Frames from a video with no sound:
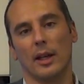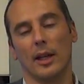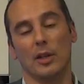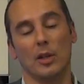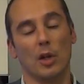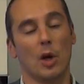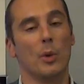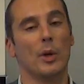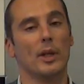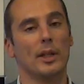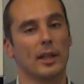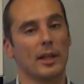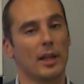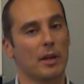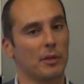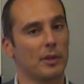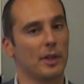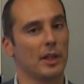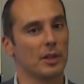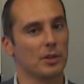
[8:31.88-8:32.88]
and knowing that
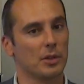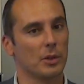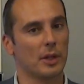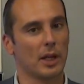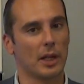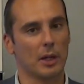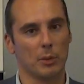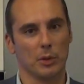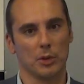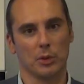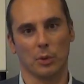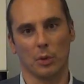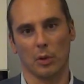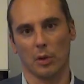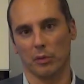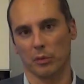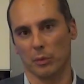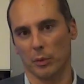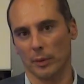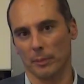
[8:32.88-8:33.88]
everything is okay with your
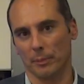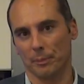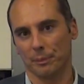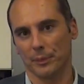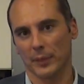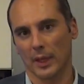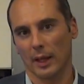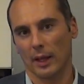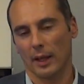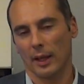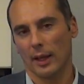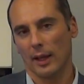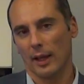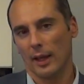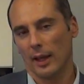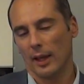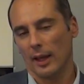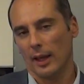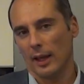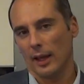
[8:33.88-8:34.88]
loved one.
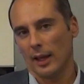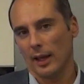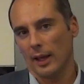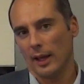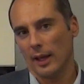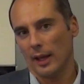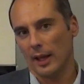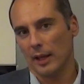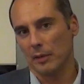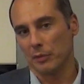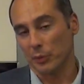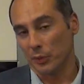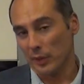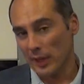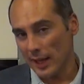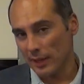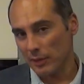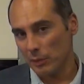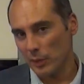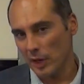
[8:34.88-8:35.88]
And for
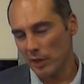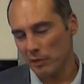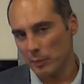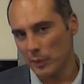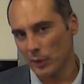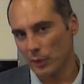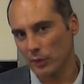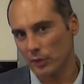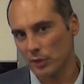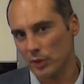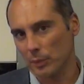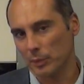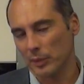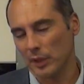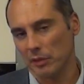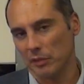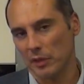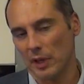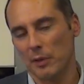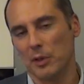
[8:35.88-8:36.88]
that we have built
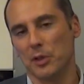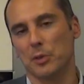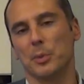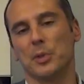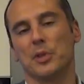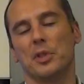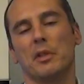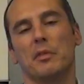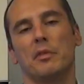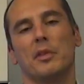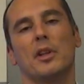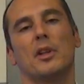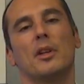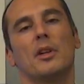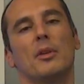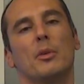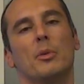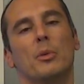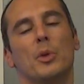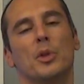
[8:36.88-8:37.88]
something very specific,
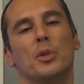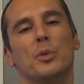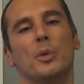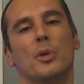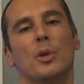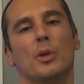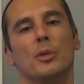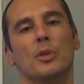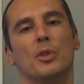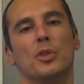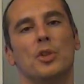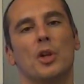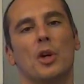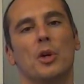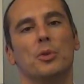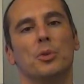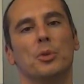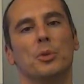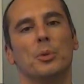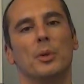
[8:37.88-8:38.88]
which we're going to
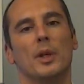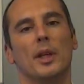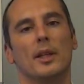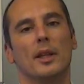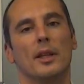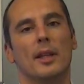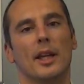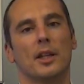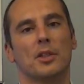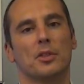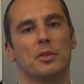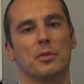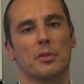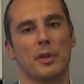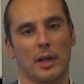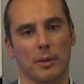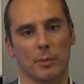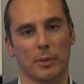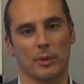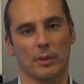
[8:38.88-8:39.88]
show you in the next
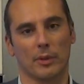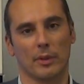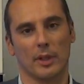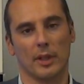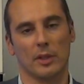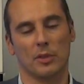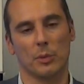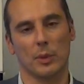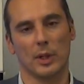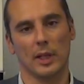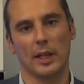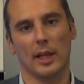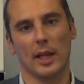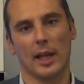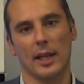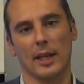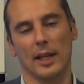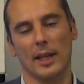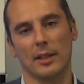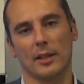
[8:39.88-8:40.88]
fragment. It's really
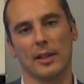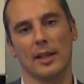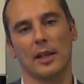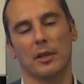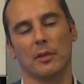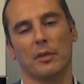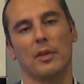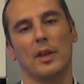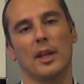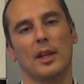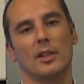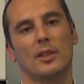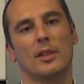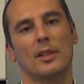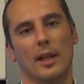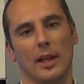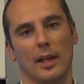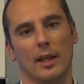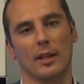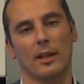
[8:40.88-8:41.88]
a Internet of Things
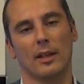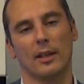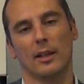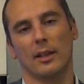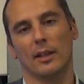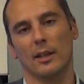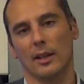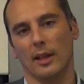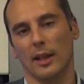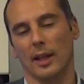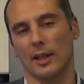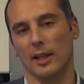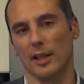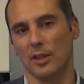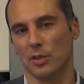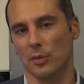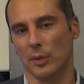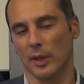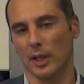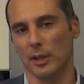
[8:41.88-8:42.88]
thing, and
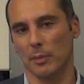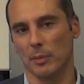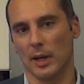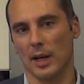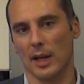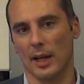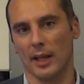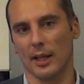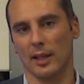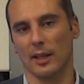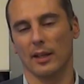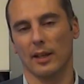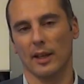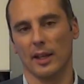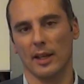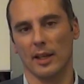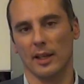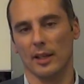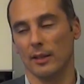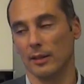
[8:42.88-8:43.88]
it's triggered by
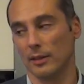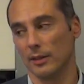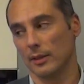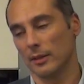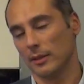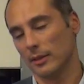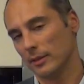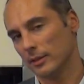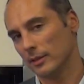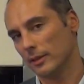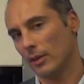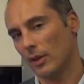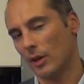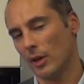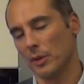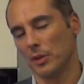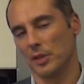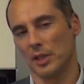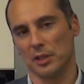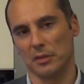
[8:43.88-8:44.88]
a
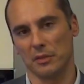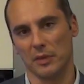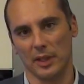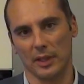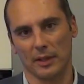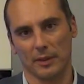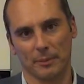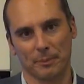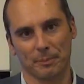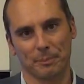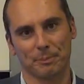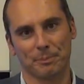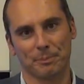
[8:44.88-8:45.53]
RSS feed.